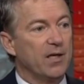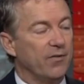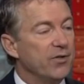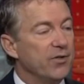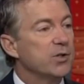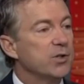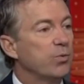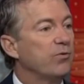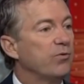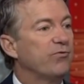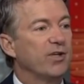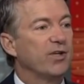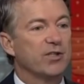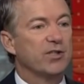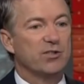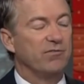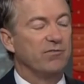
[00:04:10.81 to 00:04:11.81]
This will
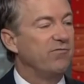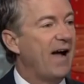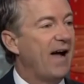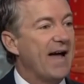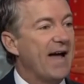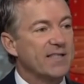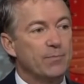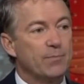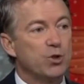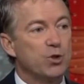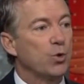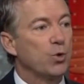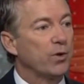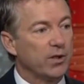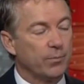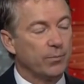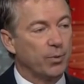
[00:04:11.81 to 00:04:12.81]
fix the vast
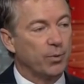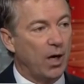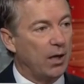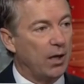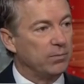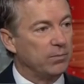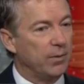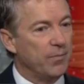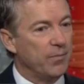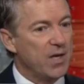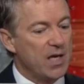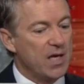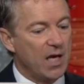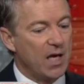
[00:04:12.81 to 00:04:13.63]
majority of the problem,